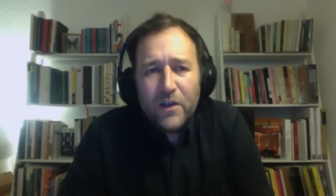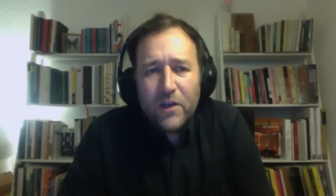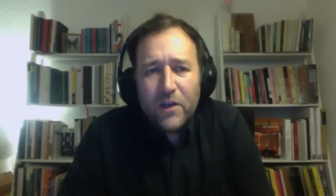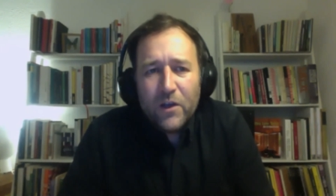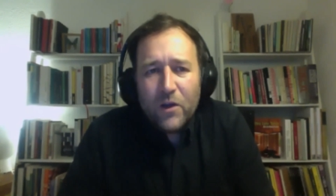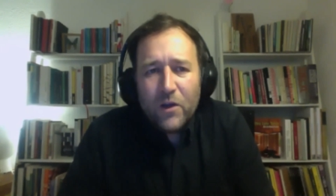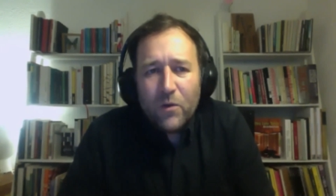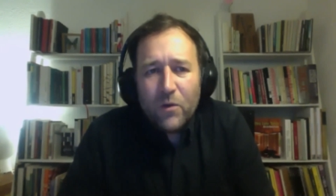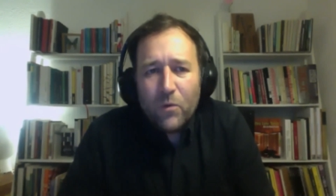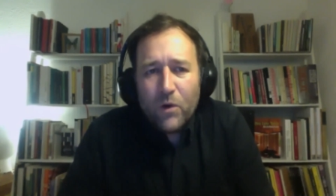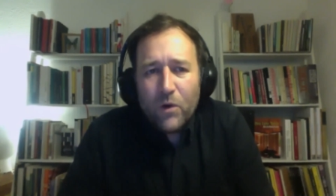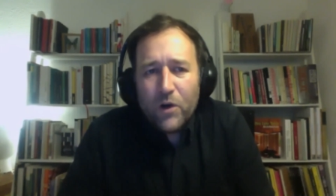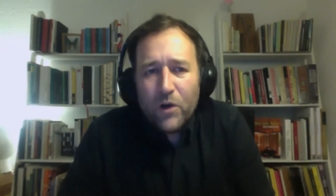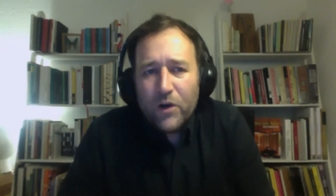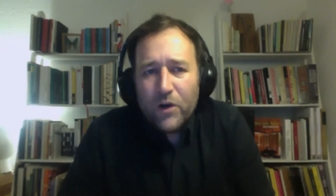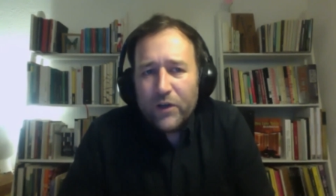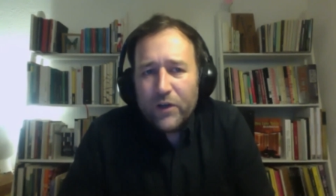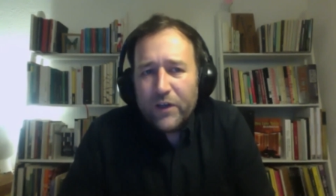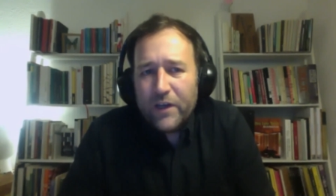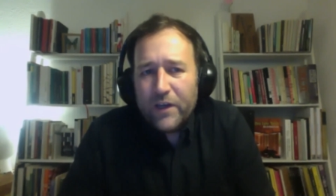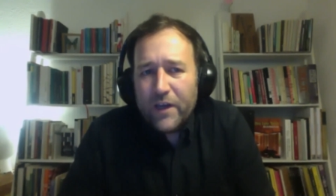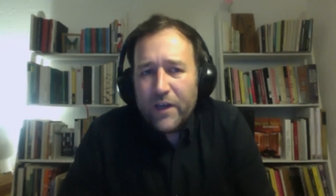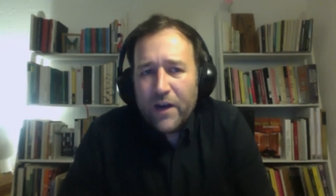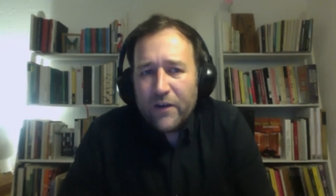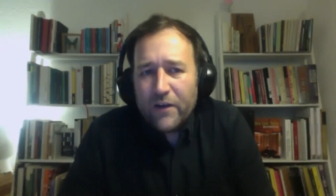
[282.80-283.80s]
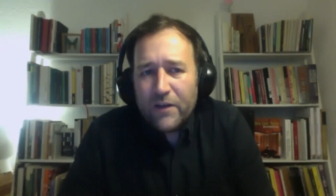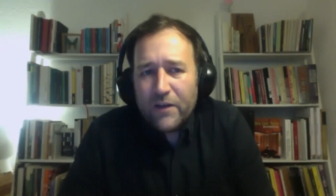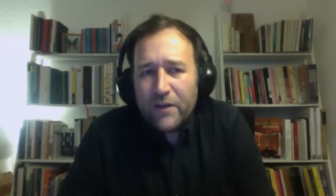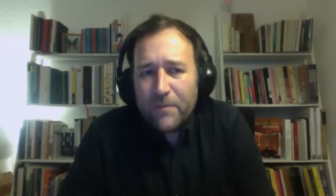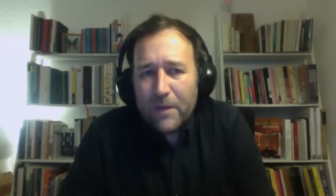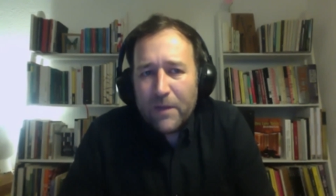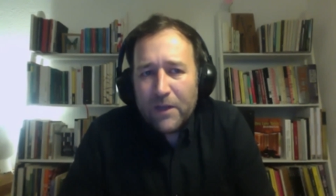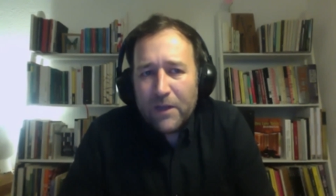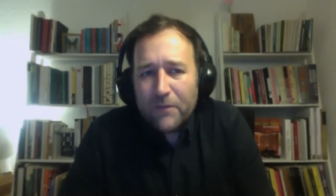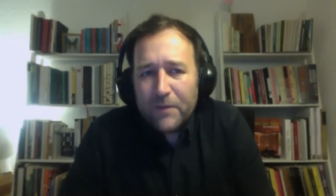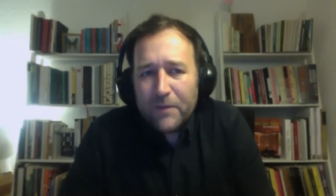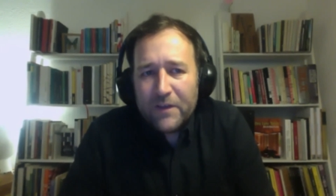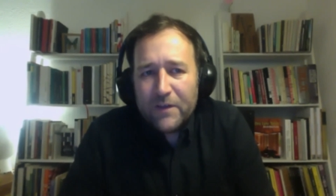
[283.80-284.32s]
where they are
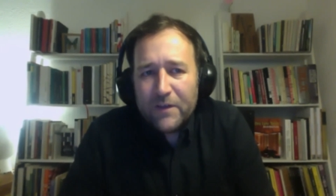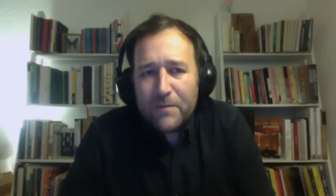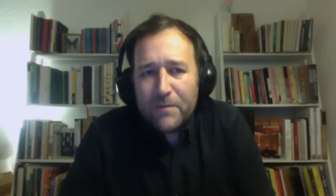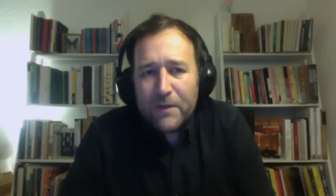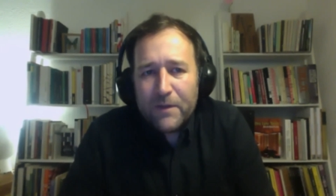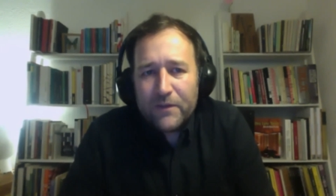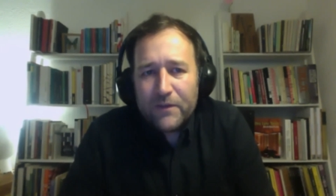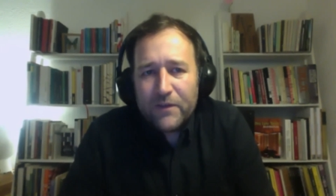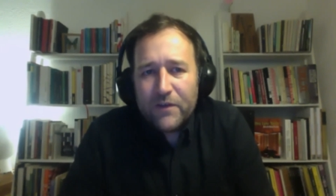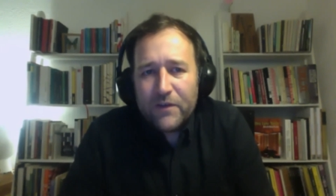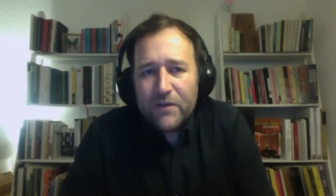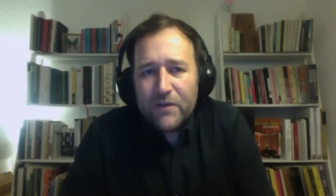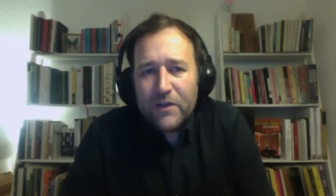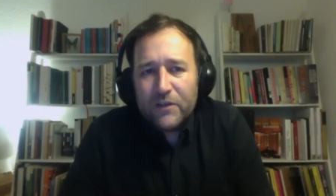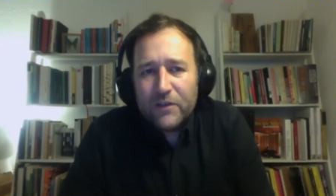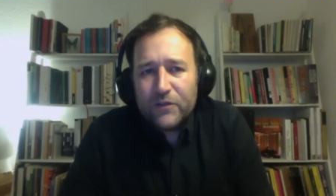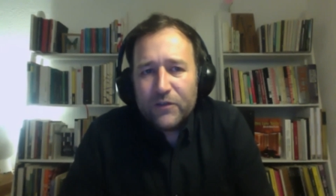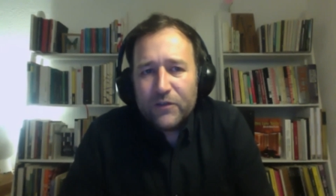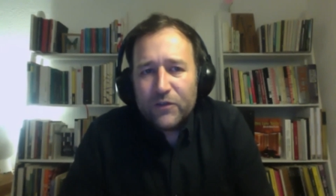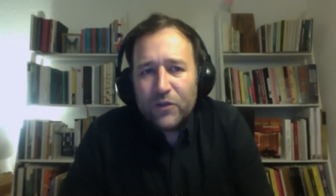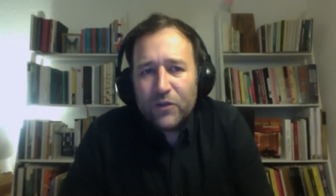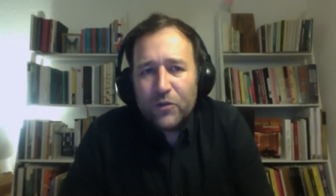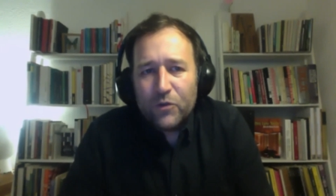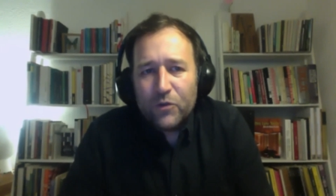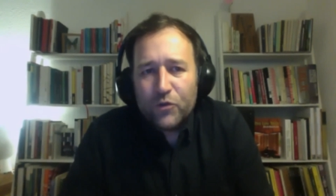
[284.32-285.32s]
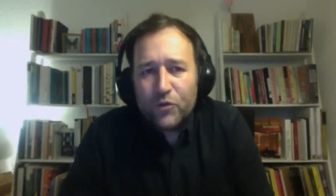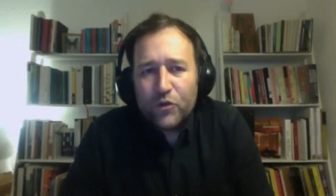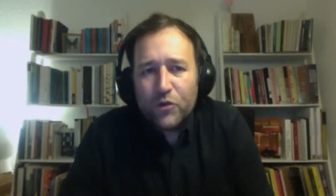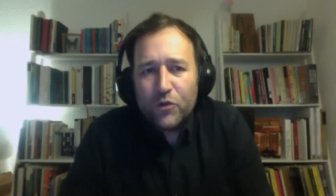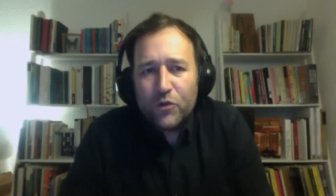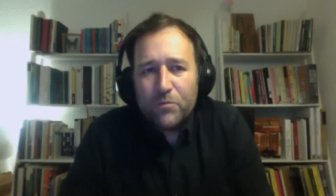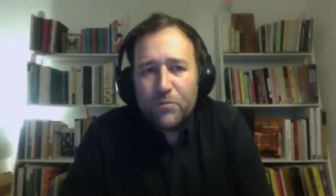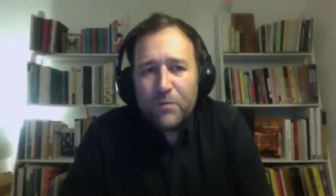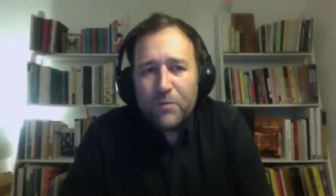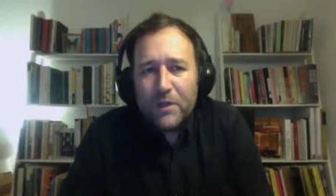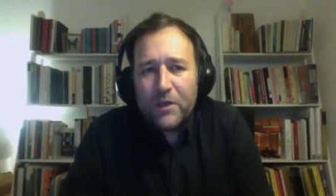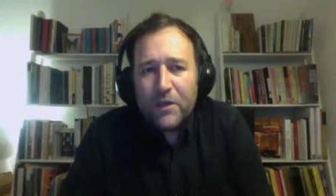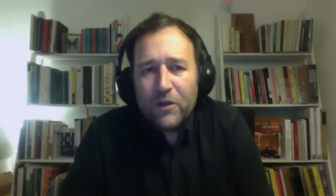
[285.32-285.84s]
developing the materials, so
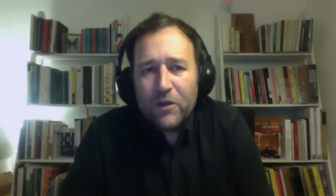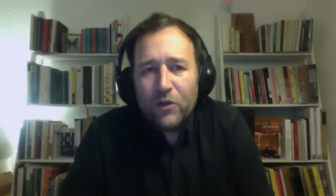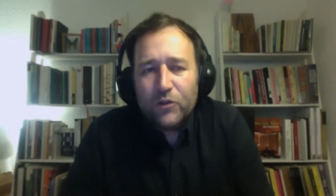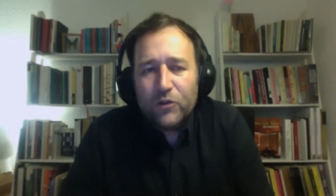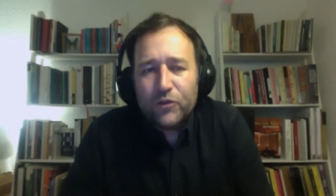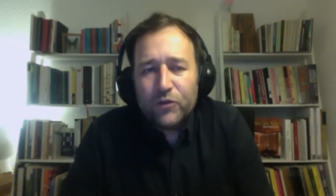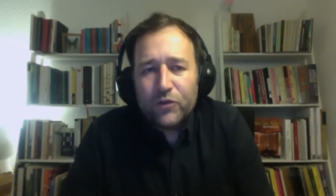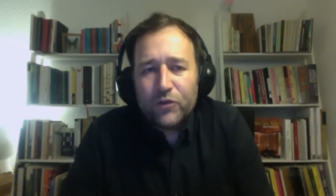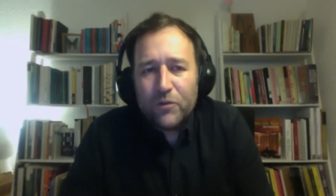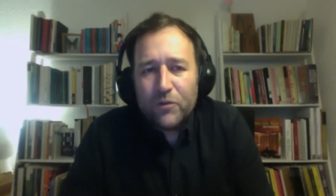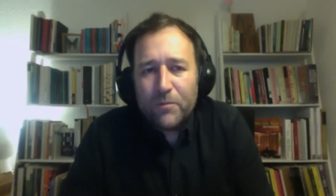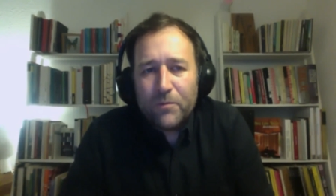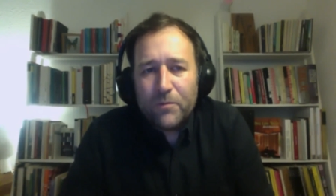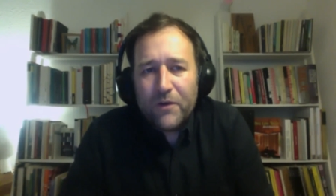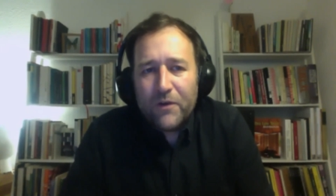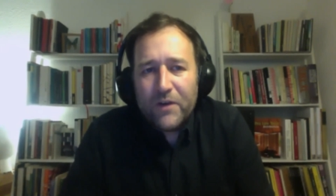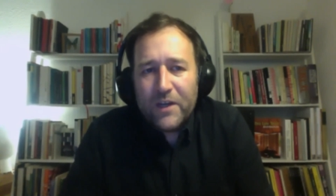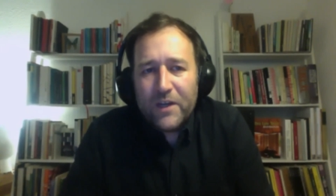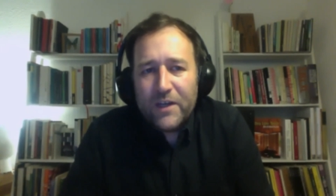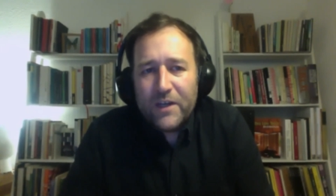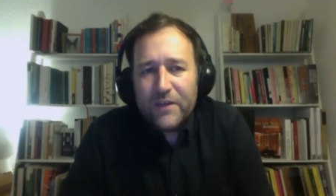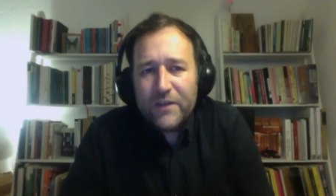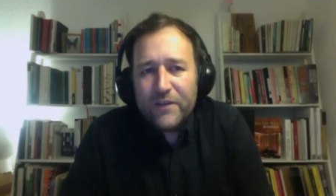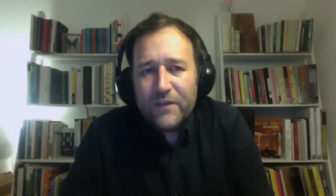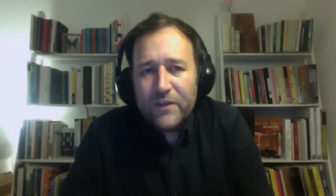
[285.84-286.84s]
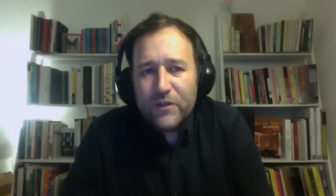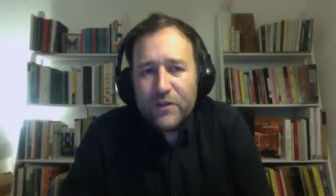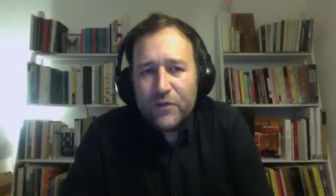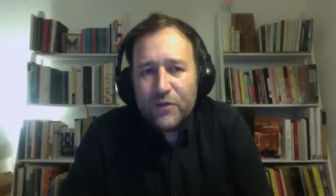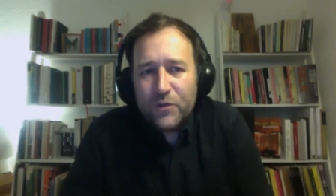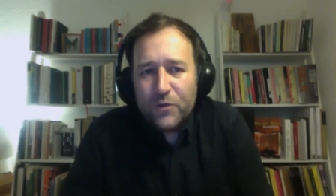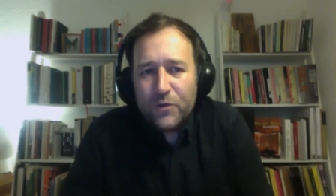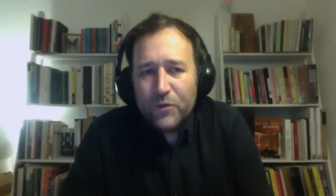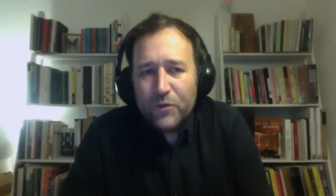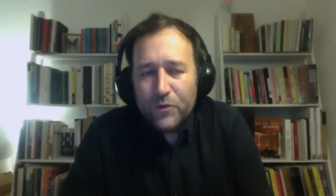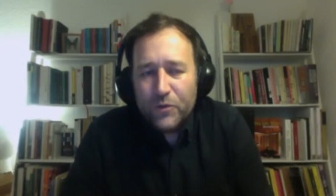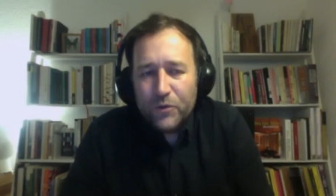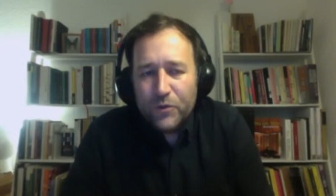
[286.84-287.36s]
should be also very easy
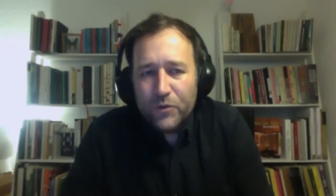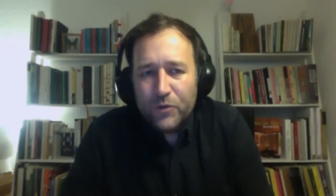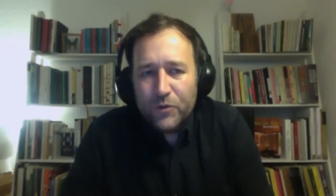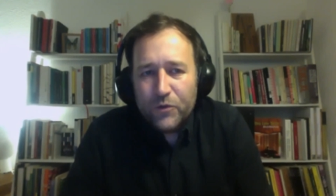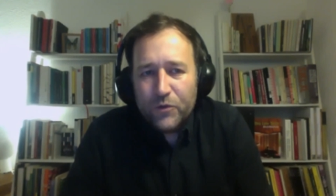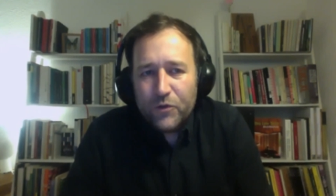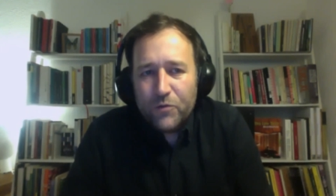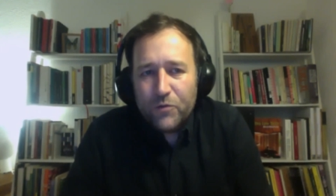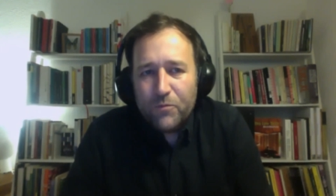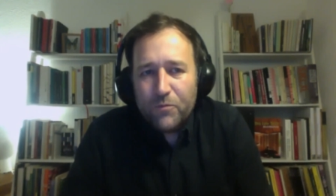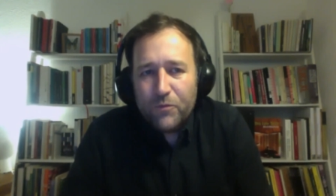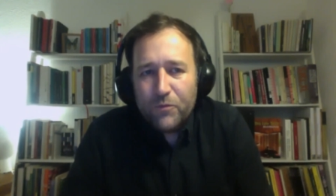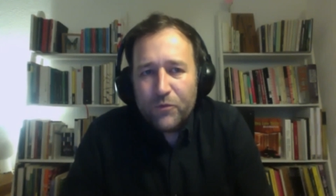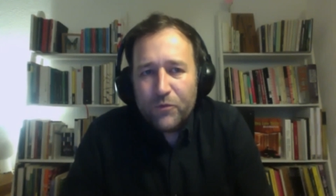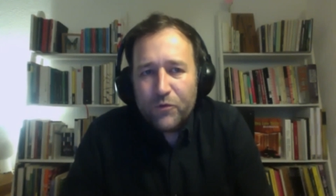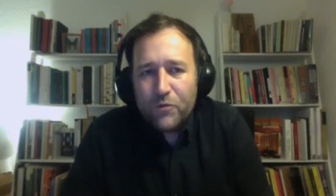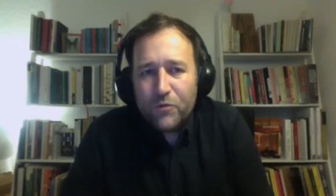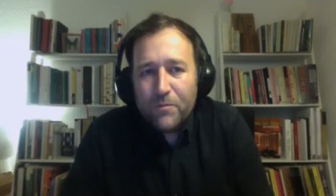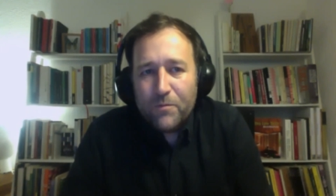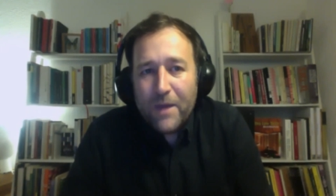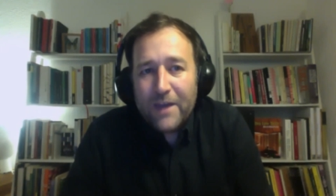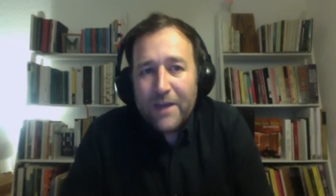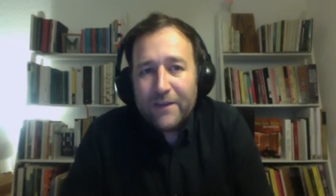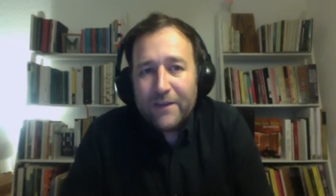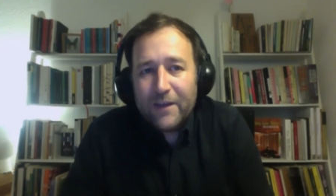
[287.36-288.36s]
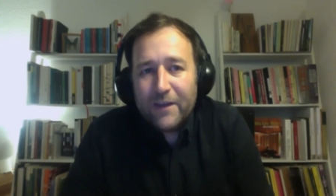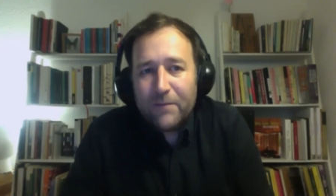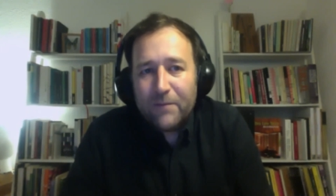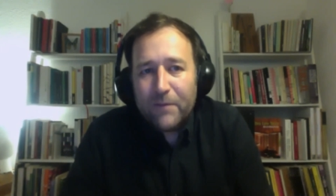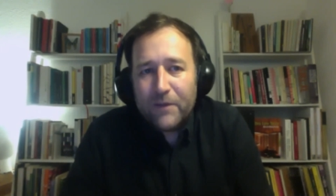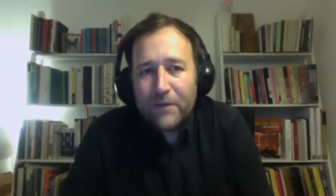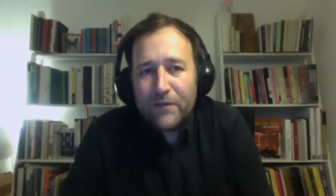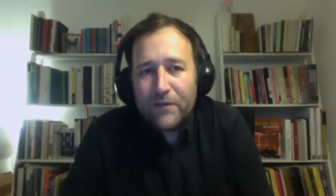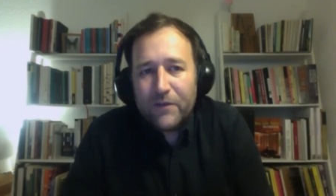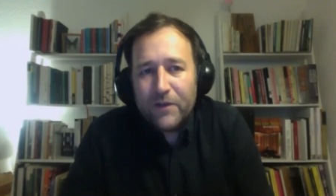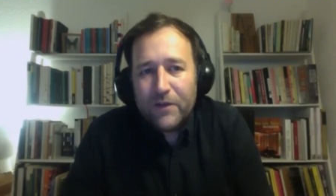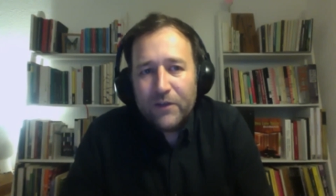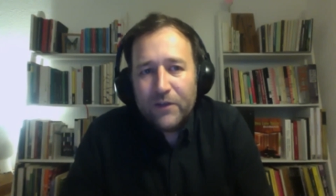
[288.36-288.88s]
to, to, to make that
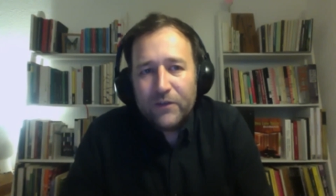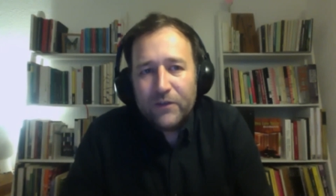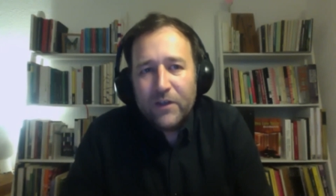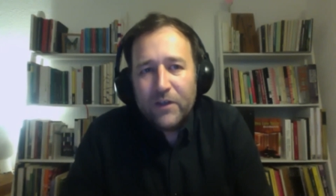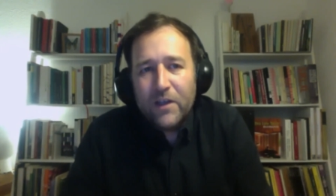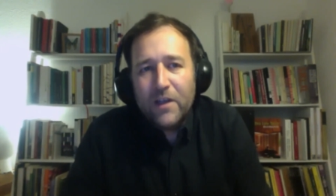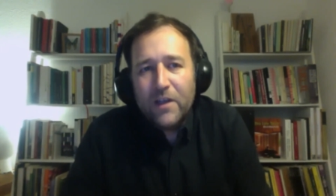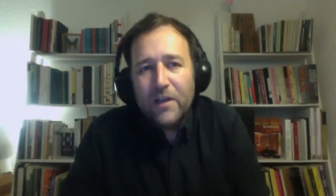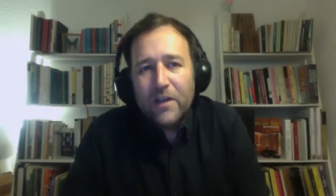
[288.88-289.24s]
materials.